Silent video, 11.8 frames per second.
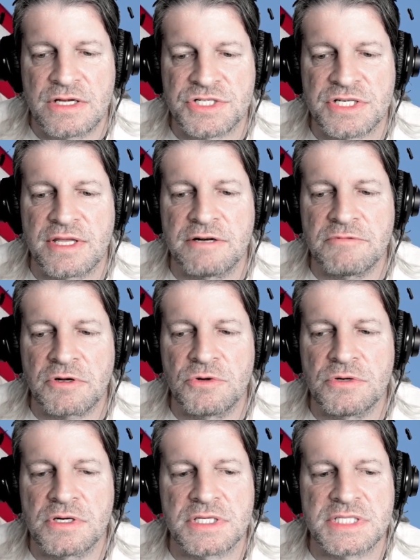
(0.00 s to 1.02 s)
She then
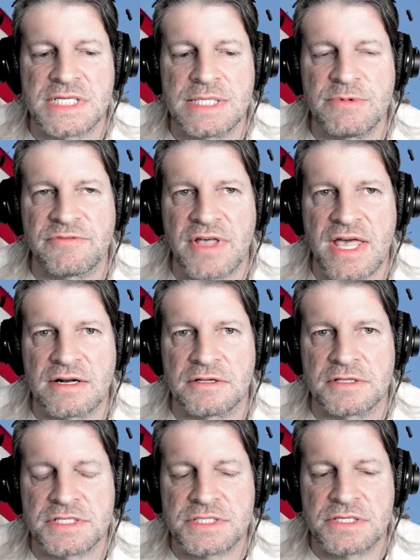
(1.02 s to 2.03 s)
recruited a team of
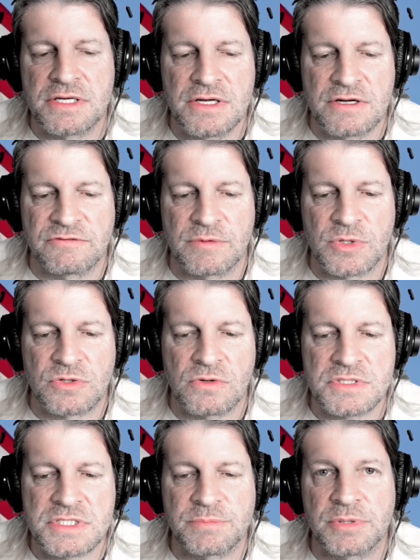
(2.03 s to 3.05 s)
analysts from
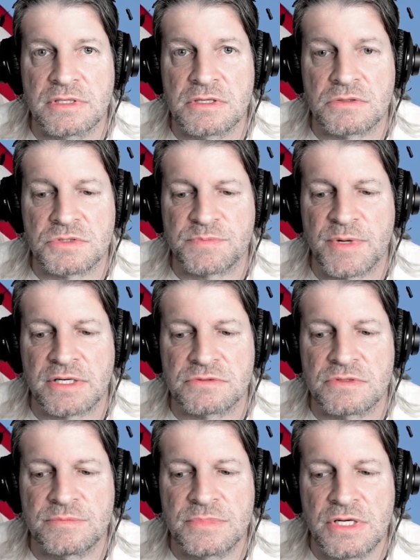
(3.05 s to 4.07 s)
across the political
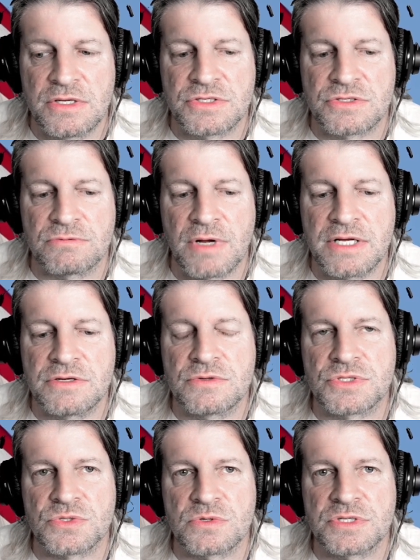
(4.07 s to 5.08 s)
spectrum to rate
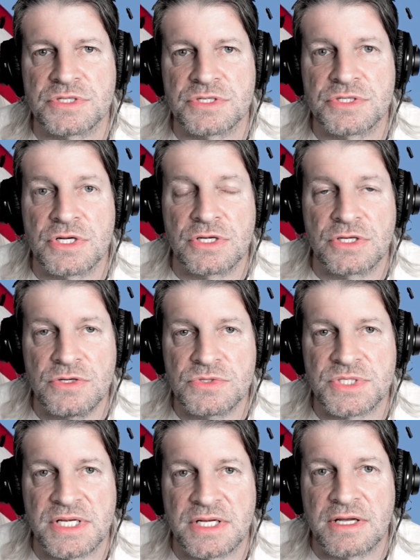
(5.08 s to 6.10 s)
news sources
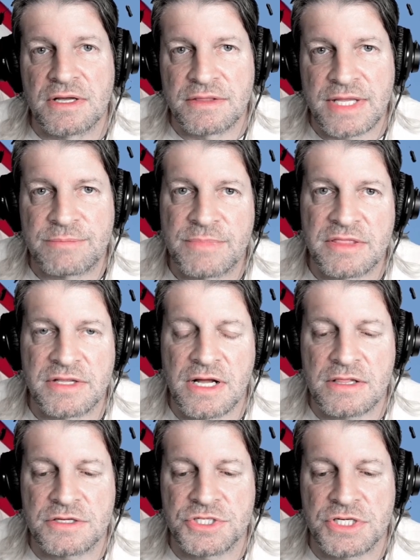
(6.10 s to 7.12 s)
using that
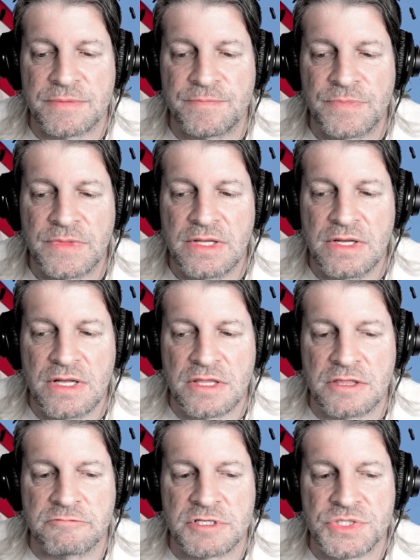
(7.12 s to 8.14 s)
methodology.
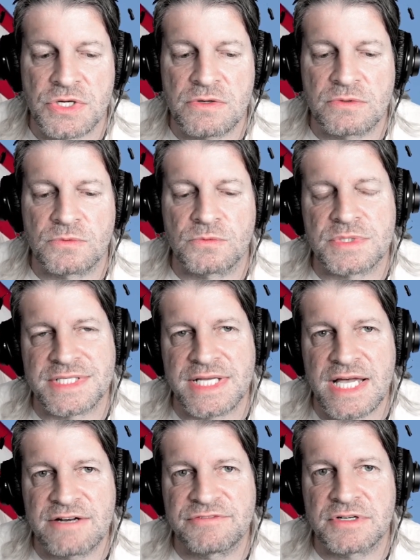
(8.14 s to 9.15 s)
The result was the
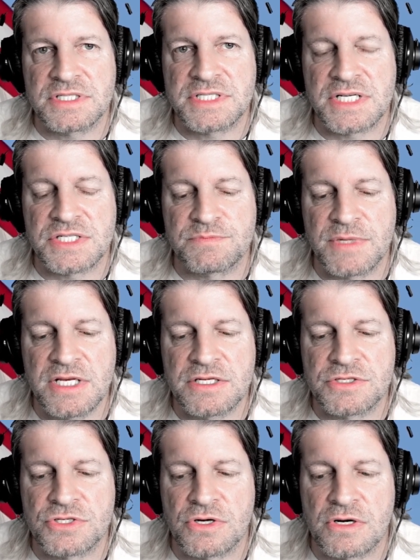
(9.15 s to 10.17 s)
Ad Fontes
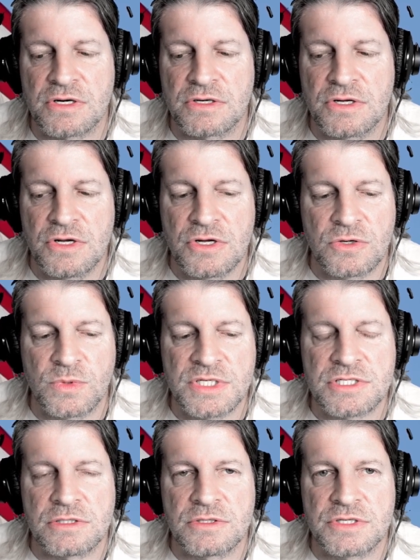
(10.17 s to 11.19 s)
Media Chart,
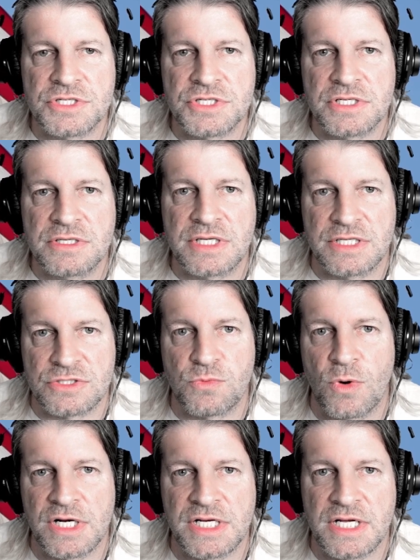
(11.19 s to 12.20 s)
which launched in
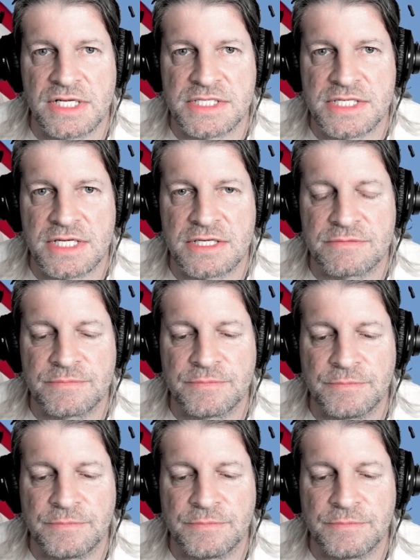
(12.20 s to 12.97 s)
2019.